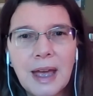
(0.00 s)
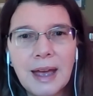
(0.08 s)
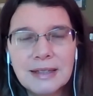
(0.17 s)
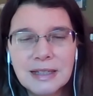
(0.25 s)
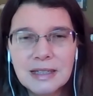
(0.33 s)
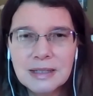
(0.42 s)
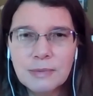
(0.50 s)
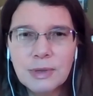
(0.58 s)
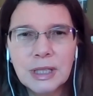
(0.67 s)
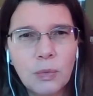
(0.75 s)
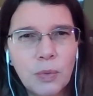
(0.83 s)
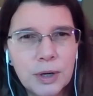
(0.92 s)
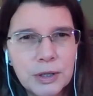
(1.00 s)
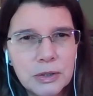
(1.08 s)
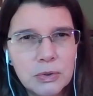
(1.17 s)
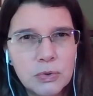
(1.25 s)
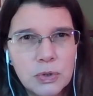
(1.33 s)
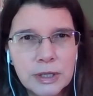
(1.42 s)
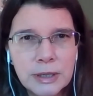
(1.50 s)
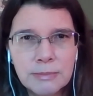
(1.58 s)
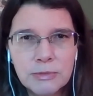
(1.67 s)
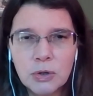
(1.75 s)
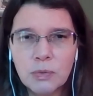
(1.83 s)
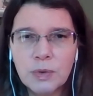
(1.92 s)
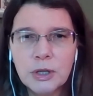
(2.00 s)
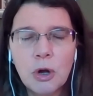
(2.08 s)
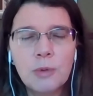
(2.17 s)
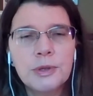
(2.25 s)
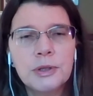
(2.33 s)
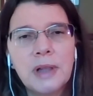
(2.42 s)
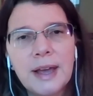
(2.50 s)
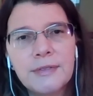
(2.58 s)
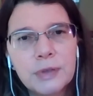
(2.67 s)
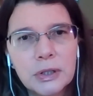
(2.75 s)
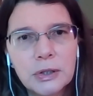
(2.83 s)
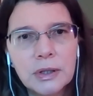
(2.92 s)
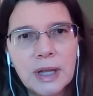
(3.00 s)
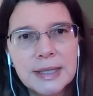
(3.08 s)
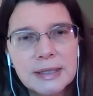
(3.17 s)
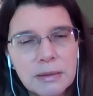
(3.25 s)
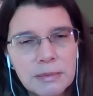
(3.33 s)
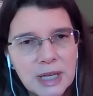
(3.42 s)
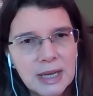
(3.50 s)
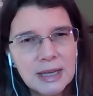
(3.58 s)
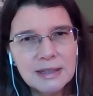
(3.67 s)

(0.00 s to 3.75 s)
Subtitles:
asking someone like, what are your dreams, or what do you hope your life will look like someday,